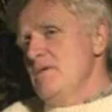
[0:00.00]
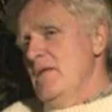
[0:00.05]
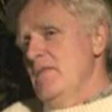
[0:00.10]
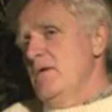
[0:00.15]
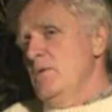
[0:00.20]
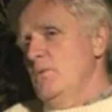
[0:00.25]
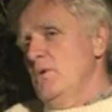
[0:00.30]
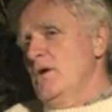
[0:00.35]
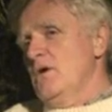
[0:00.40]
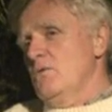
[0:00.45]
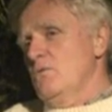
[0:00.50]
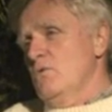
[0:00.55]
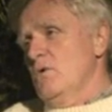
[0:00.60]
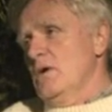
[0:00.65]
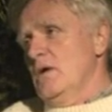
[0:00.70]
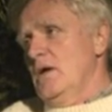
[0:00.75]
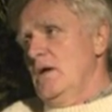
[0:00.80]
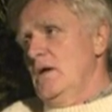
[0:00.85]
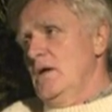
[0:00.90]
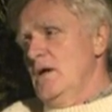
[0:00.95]
And then we can
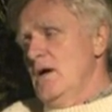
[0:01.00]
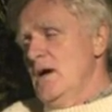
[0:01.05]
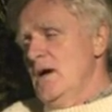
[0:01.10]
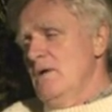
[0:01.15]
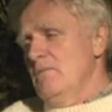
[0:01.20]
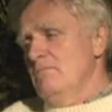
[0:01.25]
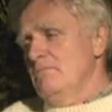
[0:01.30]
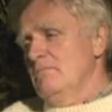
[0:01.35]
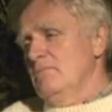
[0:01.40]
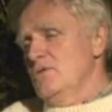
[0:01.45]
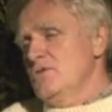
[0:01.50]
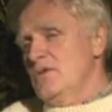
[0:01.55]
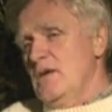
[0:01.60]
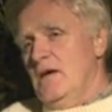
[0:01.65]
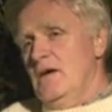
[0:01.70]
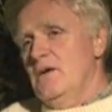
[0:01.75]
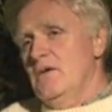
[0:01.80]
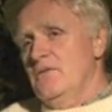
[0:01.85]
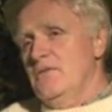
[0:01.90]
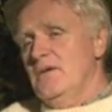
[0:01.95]
really
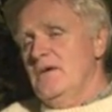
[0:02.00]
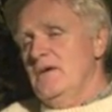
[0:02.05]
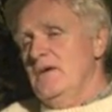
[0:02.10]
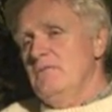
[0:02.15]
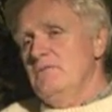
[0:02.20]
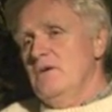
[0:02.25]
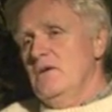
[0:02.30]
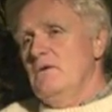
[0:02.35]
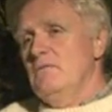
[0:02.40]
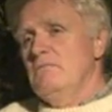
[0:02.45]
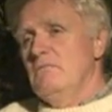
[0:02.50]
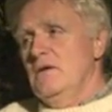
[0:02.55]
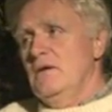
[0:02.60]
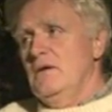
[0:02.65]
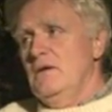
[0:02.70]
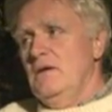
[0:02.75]
stay healthy, even